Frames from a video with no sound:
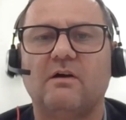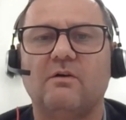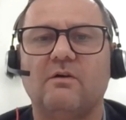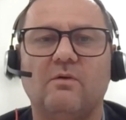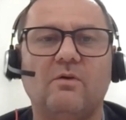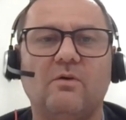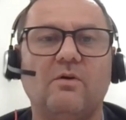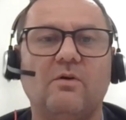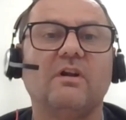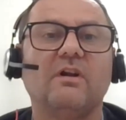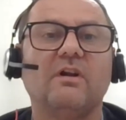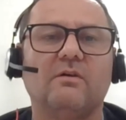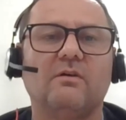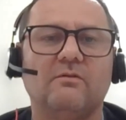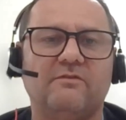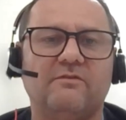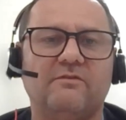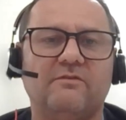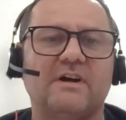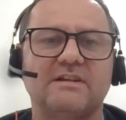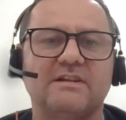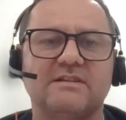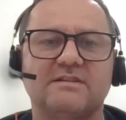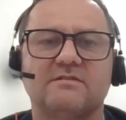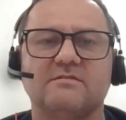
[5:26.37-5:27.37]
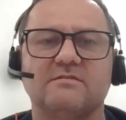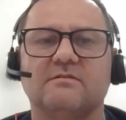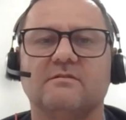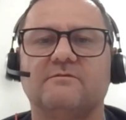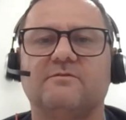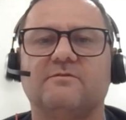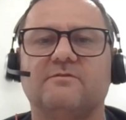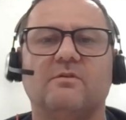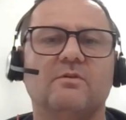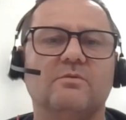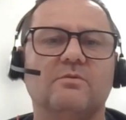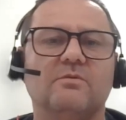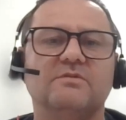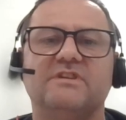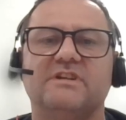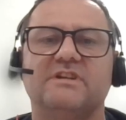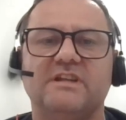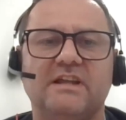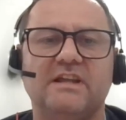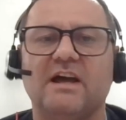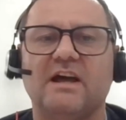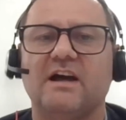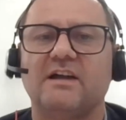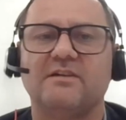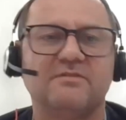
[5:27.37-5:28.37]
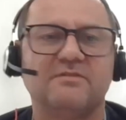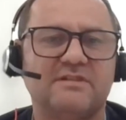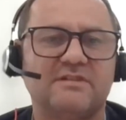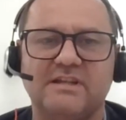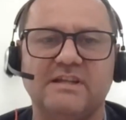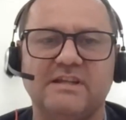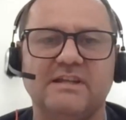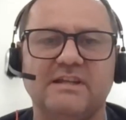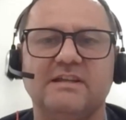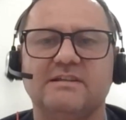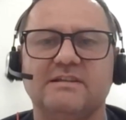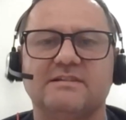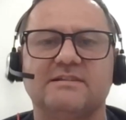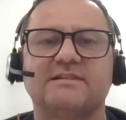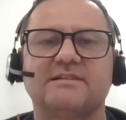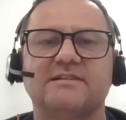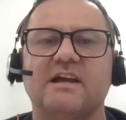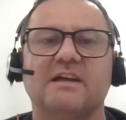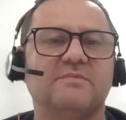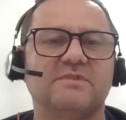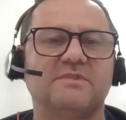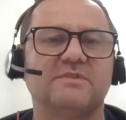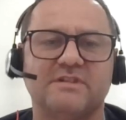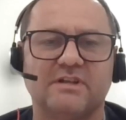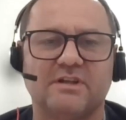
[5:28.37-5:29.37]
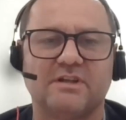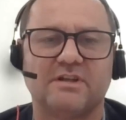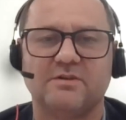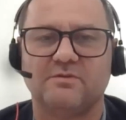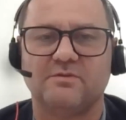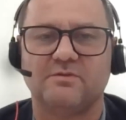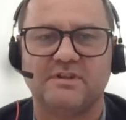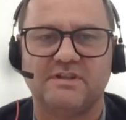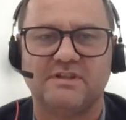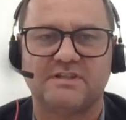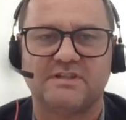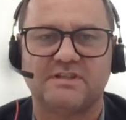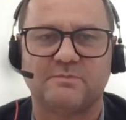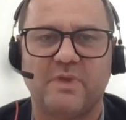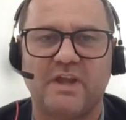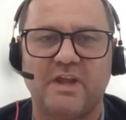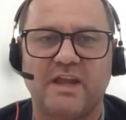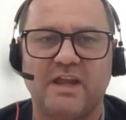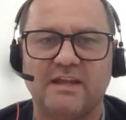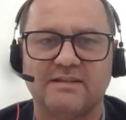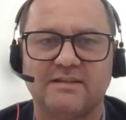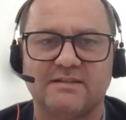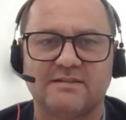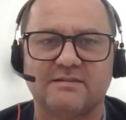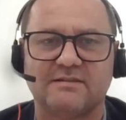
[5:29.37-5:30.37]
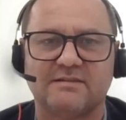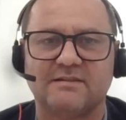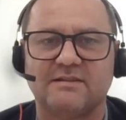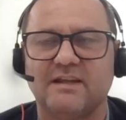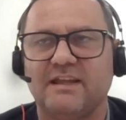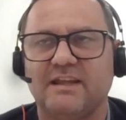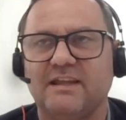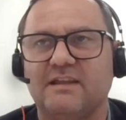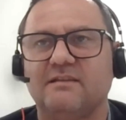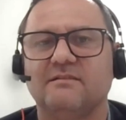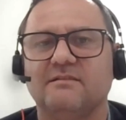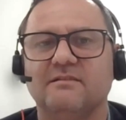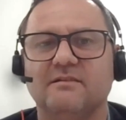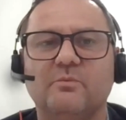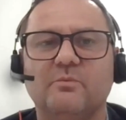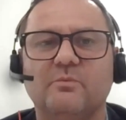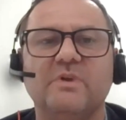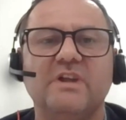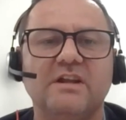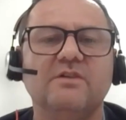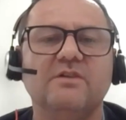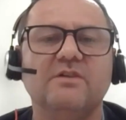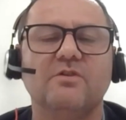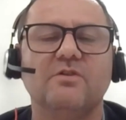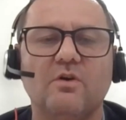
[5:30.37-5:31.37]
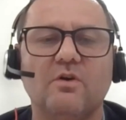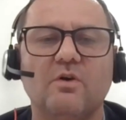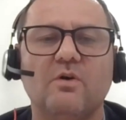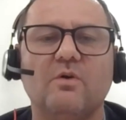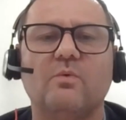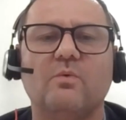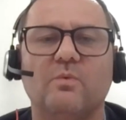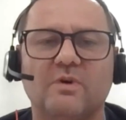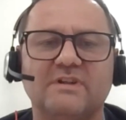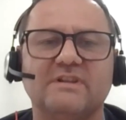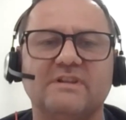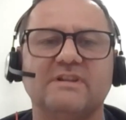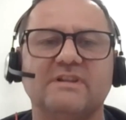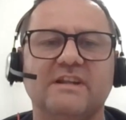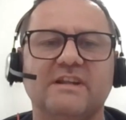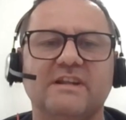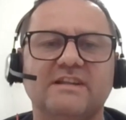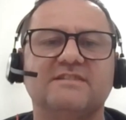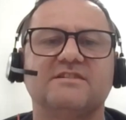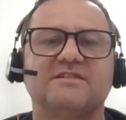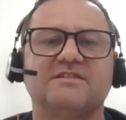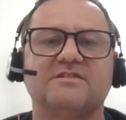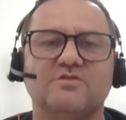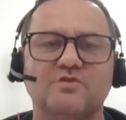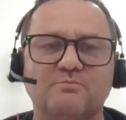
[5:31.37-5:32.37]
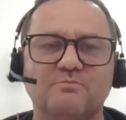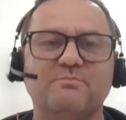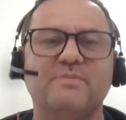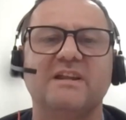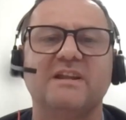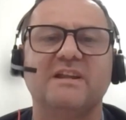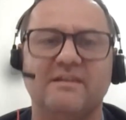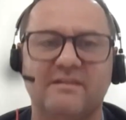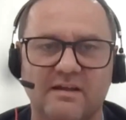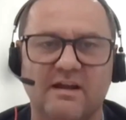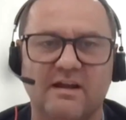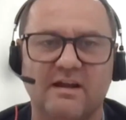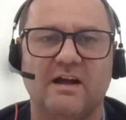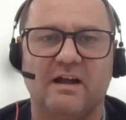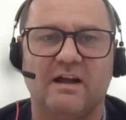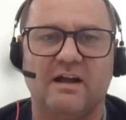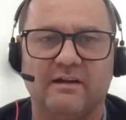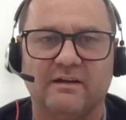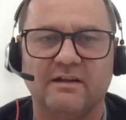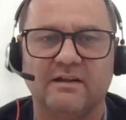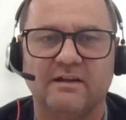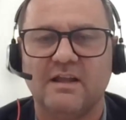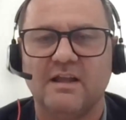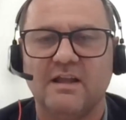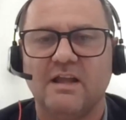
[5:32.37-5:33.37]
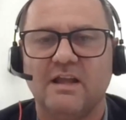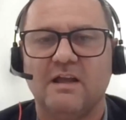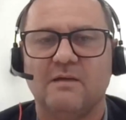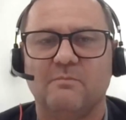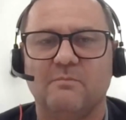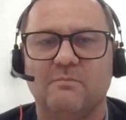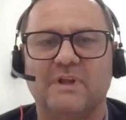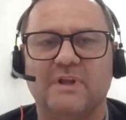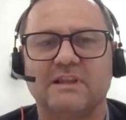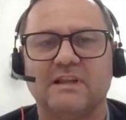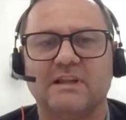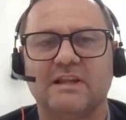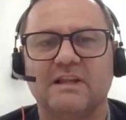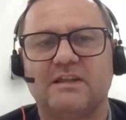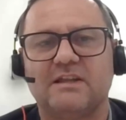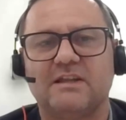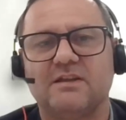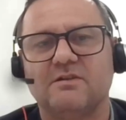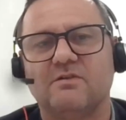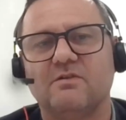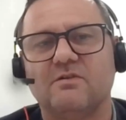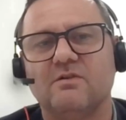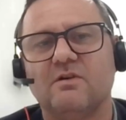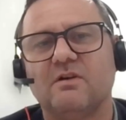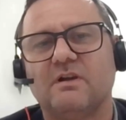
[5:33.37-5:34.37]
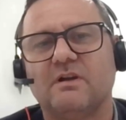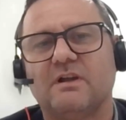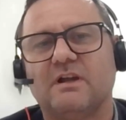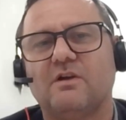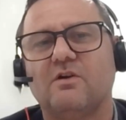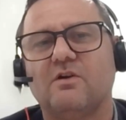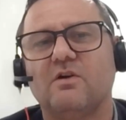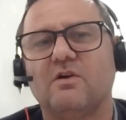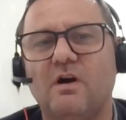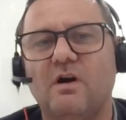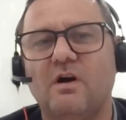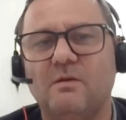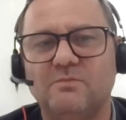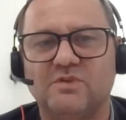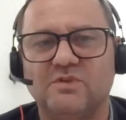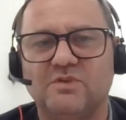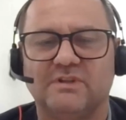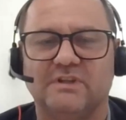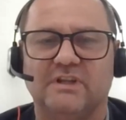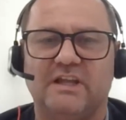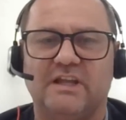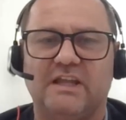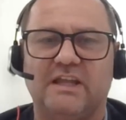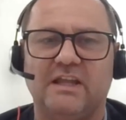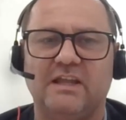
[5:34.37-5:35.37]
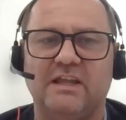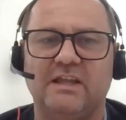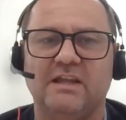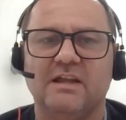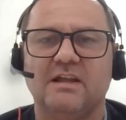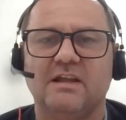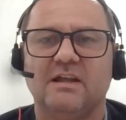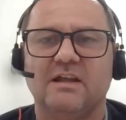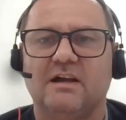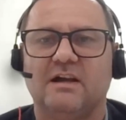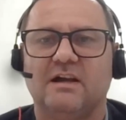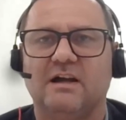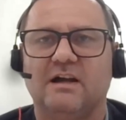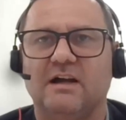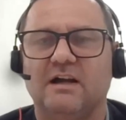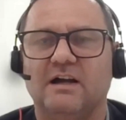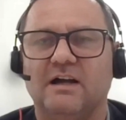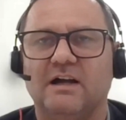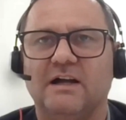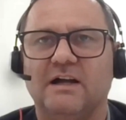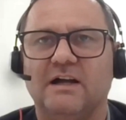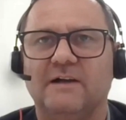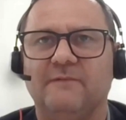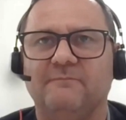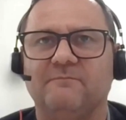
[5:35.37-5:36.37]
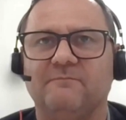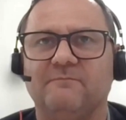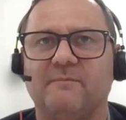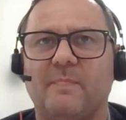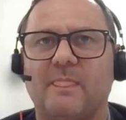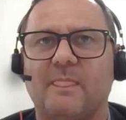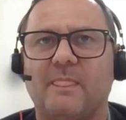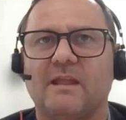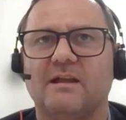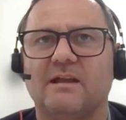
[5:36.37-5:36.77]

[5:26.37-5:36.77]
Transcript: all of us of OT, IoT, cybersecurity space, we know what needs to be done, but like, commonly, and